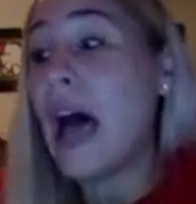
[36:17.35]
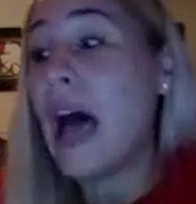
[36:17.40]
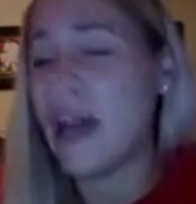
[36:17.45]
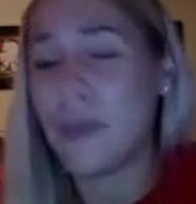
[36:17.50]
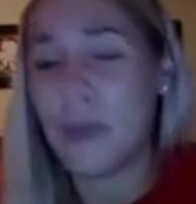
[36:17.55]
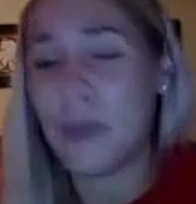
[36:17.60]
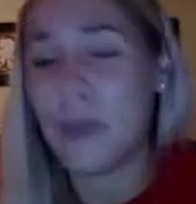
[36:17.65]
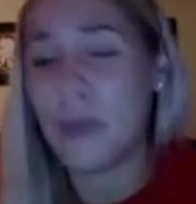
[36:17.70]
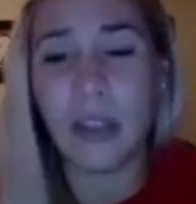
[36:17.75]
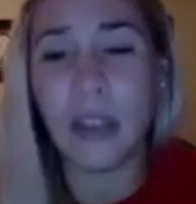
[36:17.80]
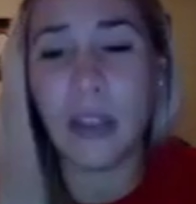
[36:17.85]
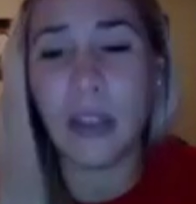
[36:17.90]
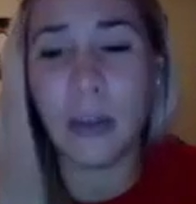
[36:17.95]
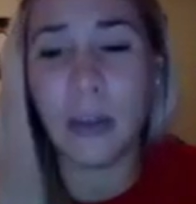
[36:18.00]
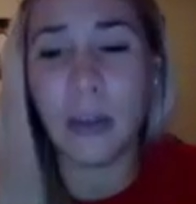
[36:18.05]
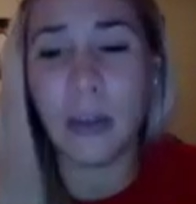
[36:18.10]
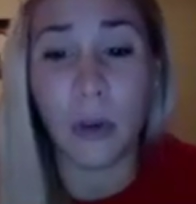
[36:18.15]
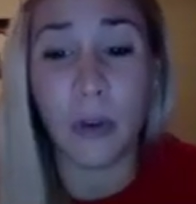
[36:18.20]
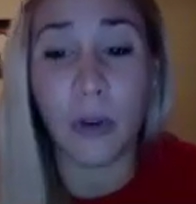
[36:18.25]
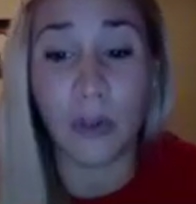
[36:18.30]
I've been a
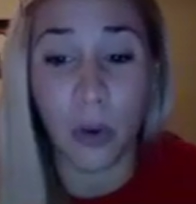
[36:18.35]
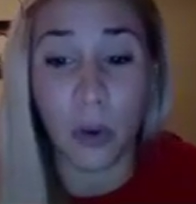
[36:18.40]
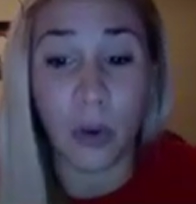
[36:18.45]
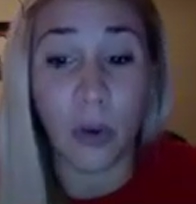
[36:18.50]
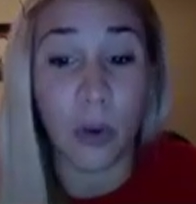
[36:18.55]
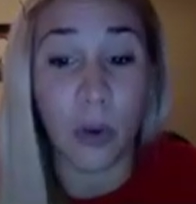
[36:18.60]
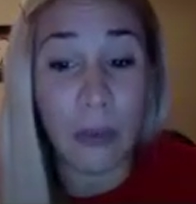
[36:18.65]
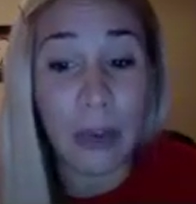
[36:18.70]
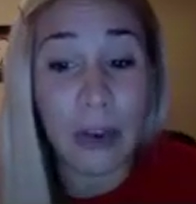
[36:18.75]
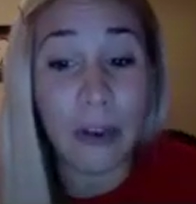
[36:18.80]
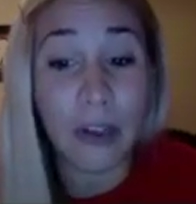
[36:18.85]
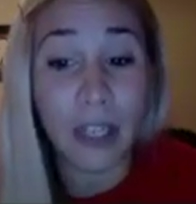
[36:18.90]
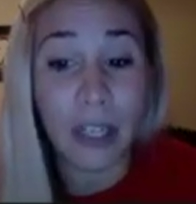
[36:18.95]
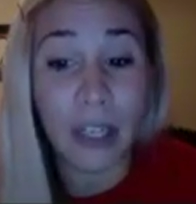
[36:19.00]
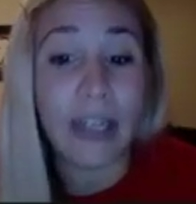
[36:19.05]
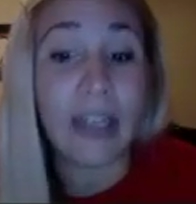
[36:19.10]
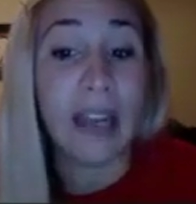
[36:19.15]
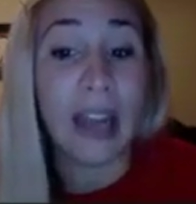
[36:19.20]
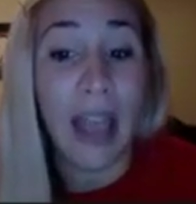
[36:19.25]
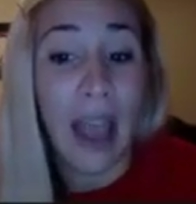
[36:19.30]
little bit more vocal about
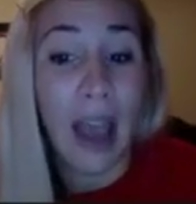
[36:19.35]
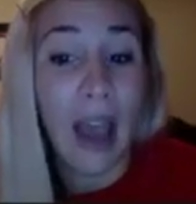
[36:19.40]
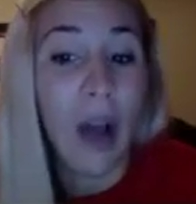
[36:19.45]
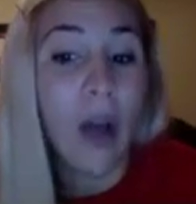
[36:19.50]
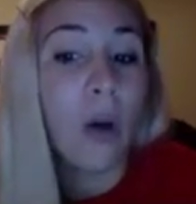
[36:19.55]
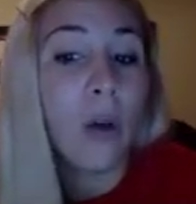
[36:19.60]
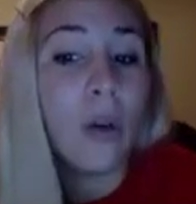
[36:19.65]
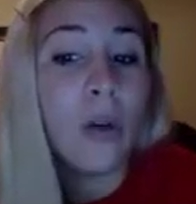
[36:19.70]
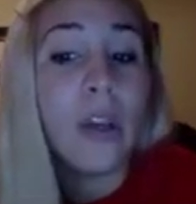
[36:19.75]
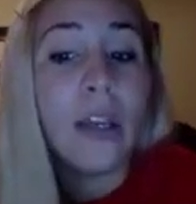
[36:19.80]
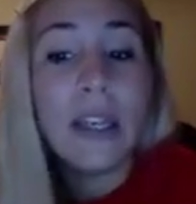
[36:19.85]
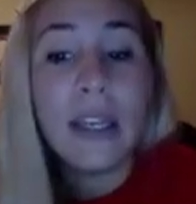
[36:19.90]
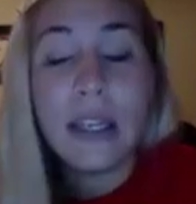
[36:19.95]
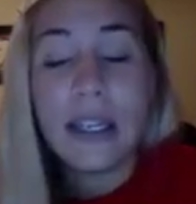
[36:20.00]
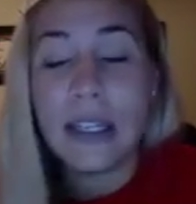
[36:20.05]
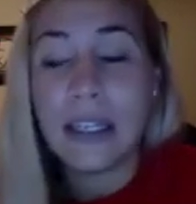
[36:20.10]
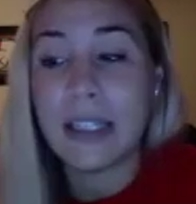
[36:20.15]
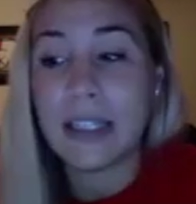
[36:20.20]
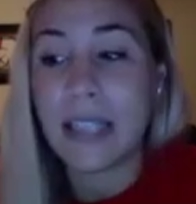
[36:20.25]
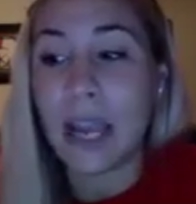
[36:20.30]
it now,
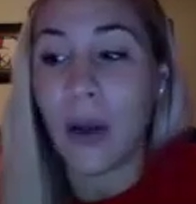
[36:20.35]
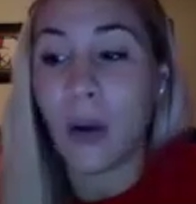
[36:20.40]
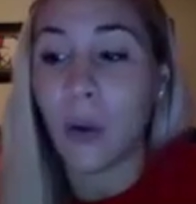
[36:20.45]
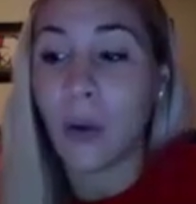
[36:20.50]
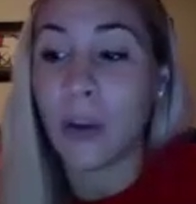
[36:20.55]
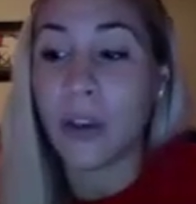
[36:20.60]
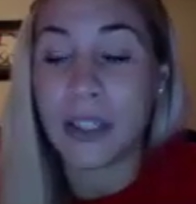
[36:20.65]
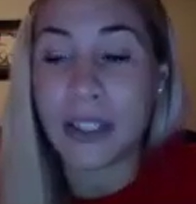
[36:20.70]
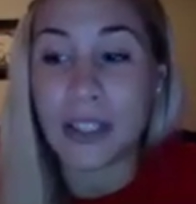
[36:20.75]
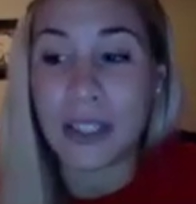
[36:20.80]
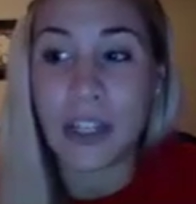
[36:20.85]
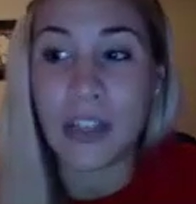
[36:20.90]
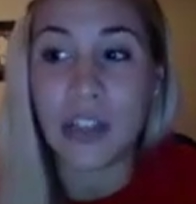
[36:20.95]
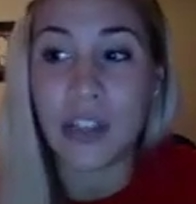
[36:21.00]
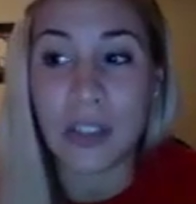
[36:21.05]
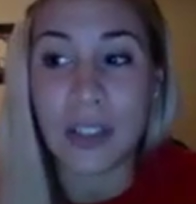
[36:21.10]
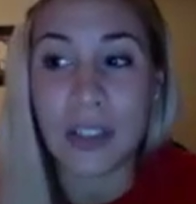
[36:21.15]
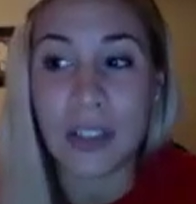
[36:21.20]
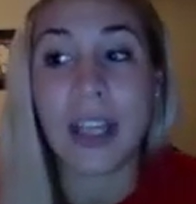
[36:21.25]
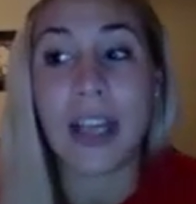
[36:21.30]
is that
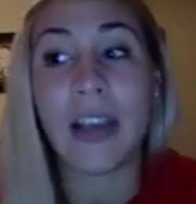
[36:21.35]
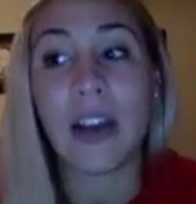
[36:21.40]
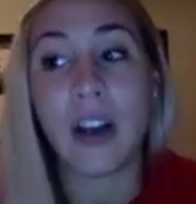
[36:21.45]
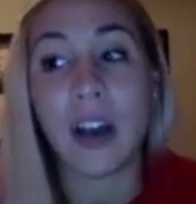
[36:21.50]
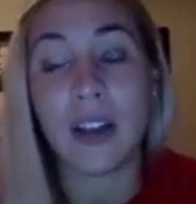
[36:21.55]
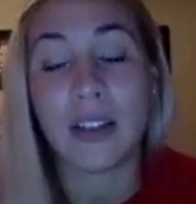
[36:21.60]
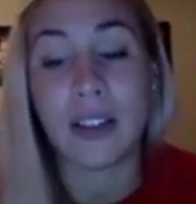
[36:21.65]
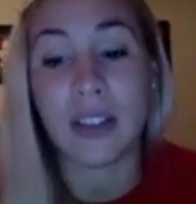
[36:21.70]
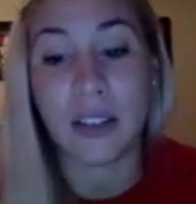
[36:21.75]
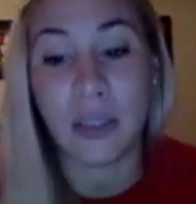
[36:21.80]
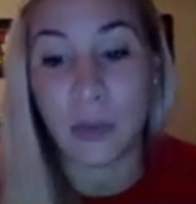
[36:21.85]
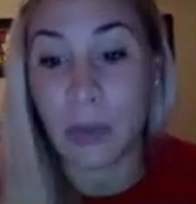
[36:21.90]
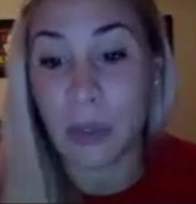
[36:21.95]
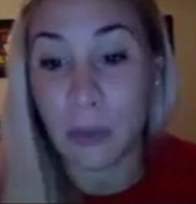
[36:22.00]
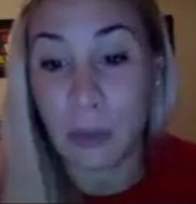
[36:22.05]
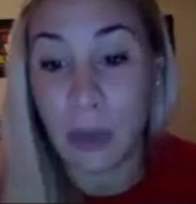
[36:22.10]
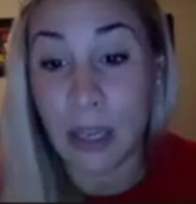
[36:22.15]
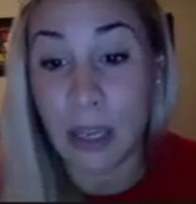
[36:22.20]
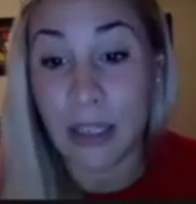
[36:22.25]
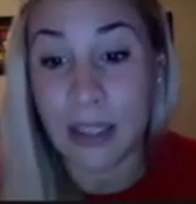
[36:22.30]
organizations like Autism
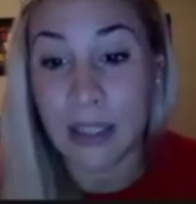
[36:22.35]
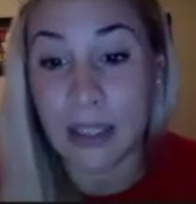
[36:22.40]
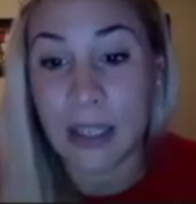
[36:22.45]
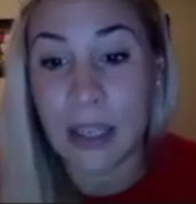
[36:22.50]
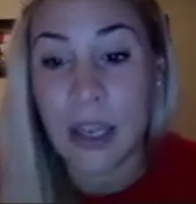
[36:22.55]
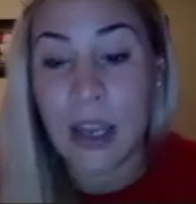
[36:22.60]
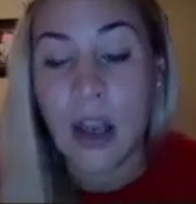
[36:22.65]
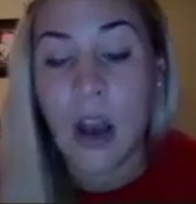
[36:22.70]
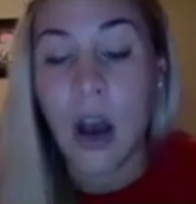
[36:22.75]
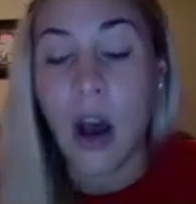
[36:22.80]
Speaks,